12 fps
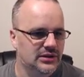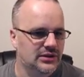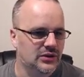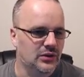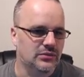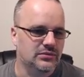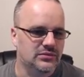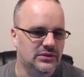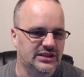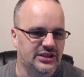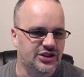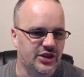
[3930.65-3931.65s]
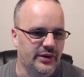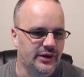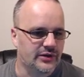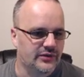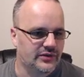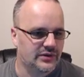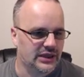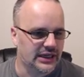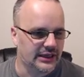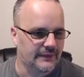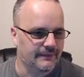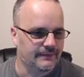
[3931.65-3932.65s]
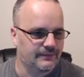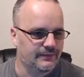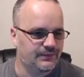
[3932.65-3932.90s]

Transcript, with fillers: Or that's us showing off. Um,